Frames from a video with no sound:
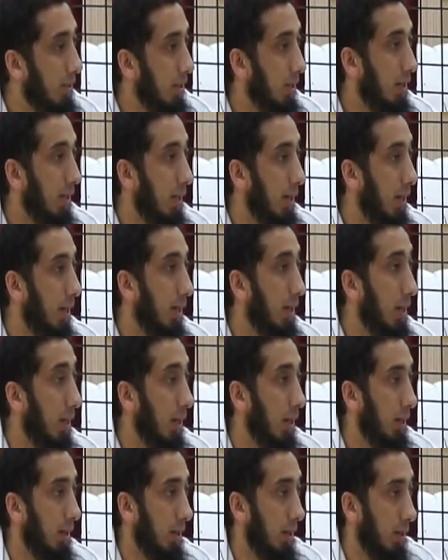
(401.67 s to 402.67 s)
is in their la
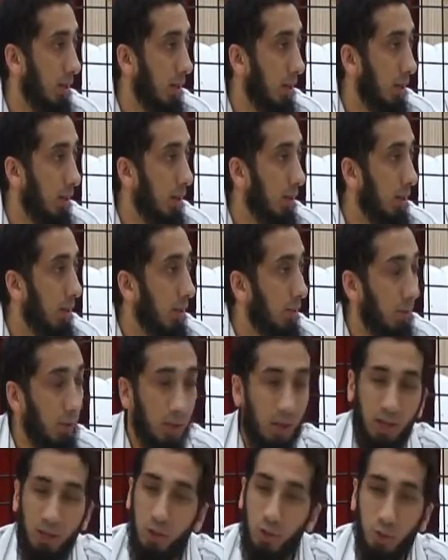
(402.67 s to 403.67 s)
ilaha illallah.
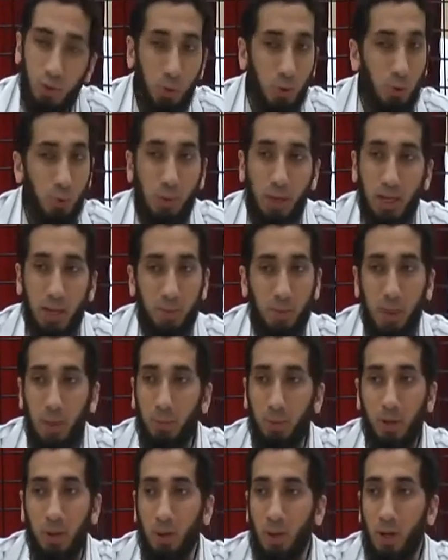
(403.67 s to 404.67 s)
Wallahi, too many
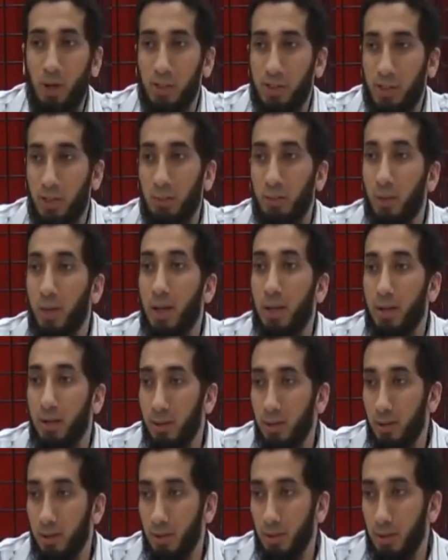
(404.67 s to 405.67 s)
people lost their
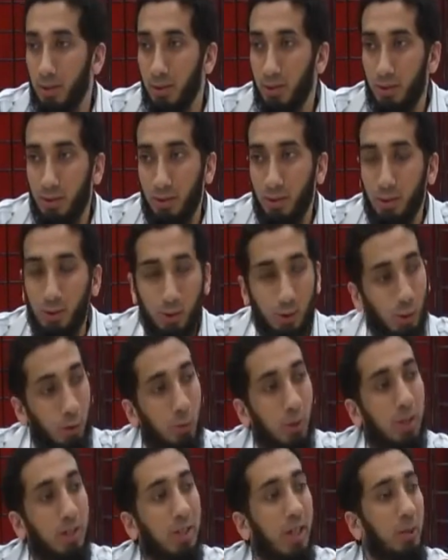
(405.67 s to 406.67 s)
blood.
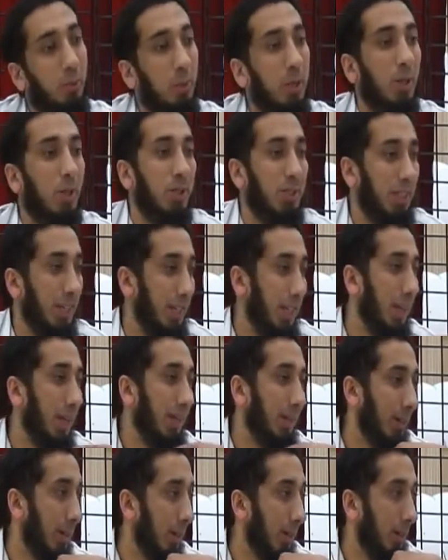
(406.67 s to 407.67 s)
So one day we could say la
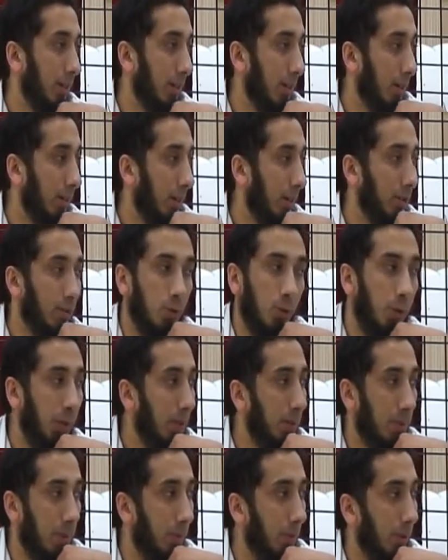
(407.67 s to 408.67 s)
ilaha illallah. Too
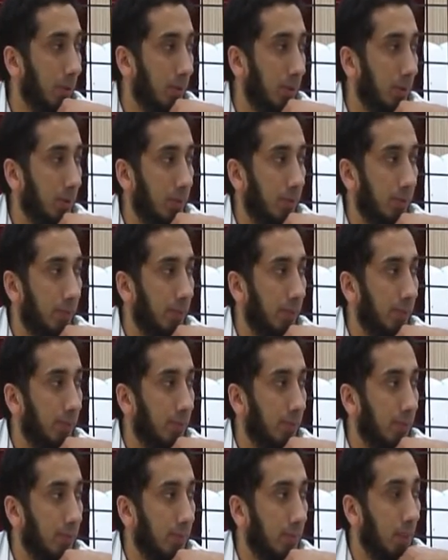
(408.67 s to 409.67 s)
many people.
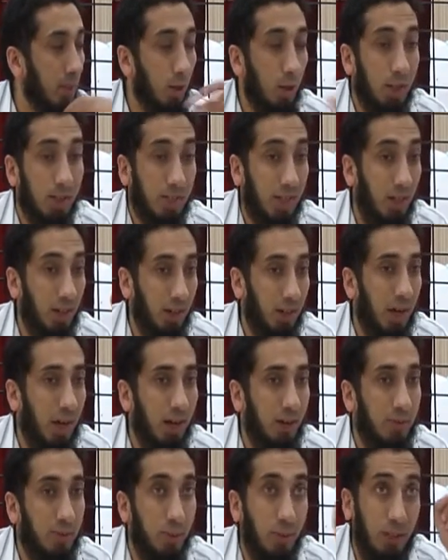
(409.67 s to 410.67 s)
They lost their
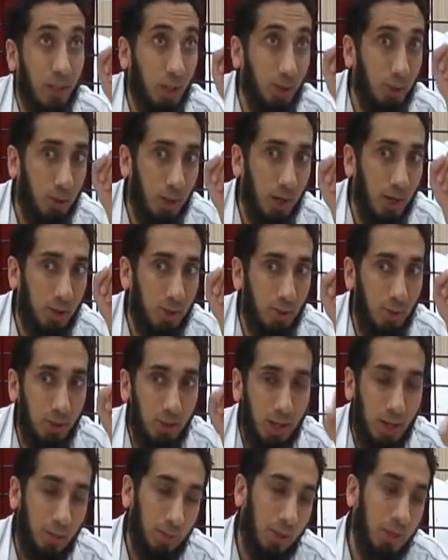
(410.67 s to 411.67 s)
lives making dua to
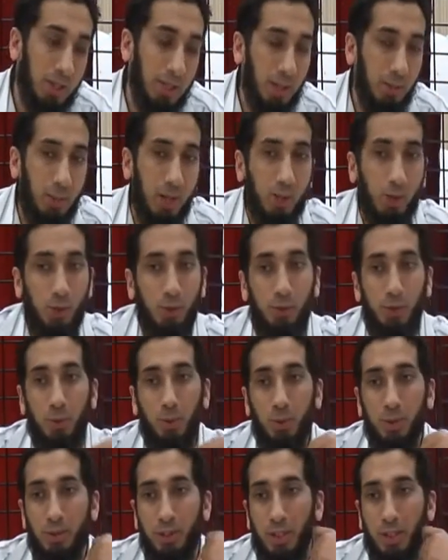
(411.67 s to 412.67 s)
Allah. One day my
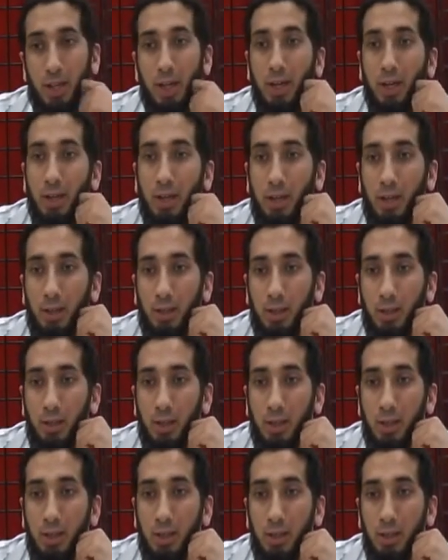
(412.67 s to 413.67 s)
children will say la ilaha
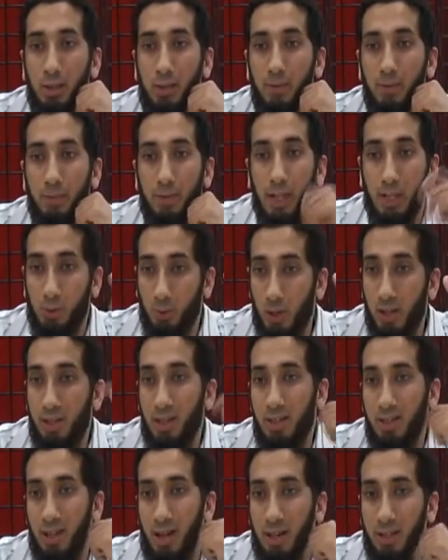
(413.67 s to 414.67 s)
illallah. That's why
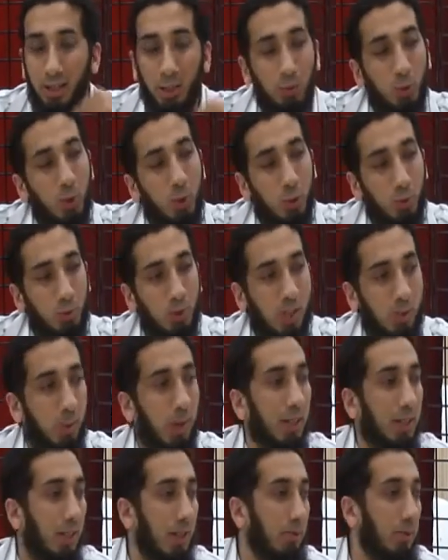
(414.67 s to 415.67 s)
they died, and we should
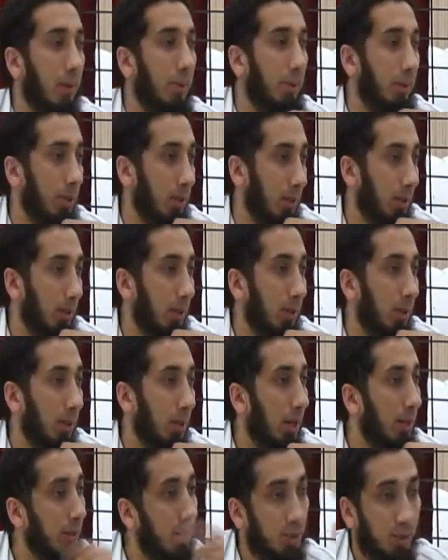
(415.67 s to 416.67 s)
respect their memory.
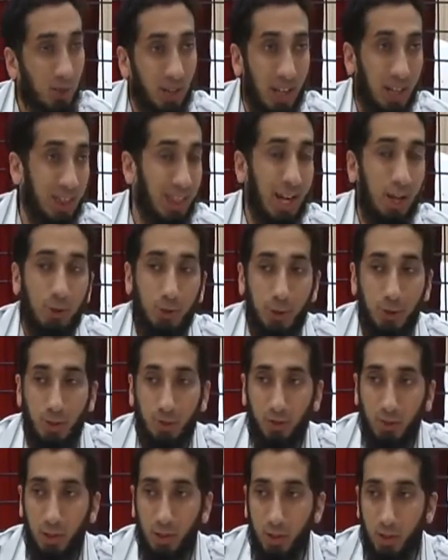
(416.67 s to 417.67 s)
And these are not thousands
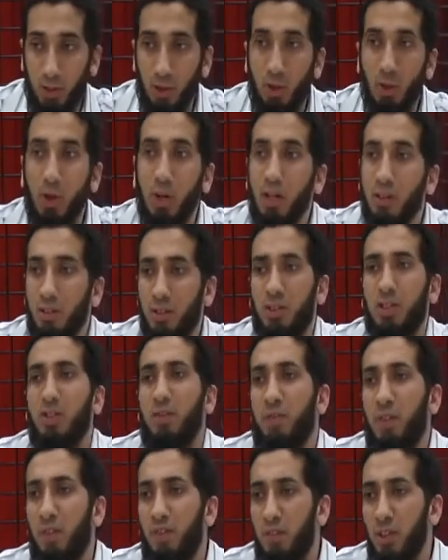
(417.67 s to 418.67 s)
of years ago. This
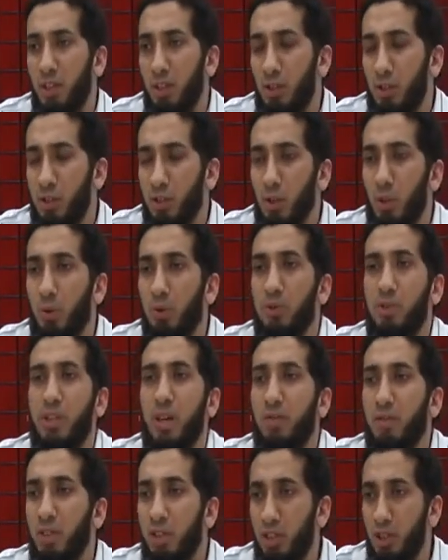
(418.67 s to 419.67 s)
is 50 years ago,
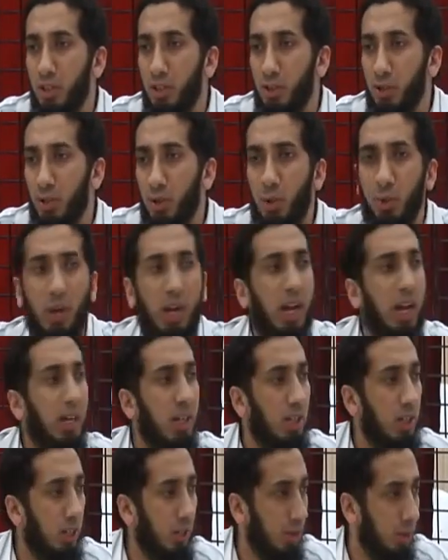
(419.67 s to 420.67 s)
70 years ago,
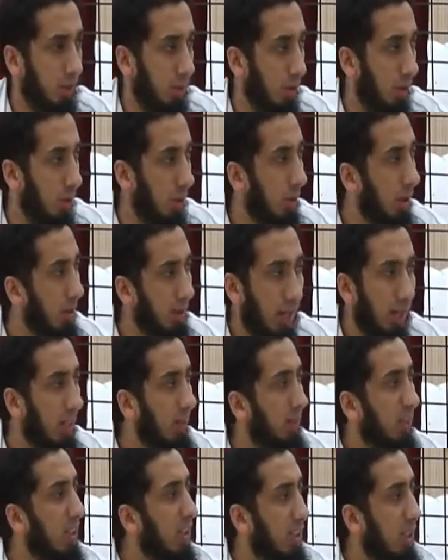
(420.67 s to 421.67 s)
80 years ago, not even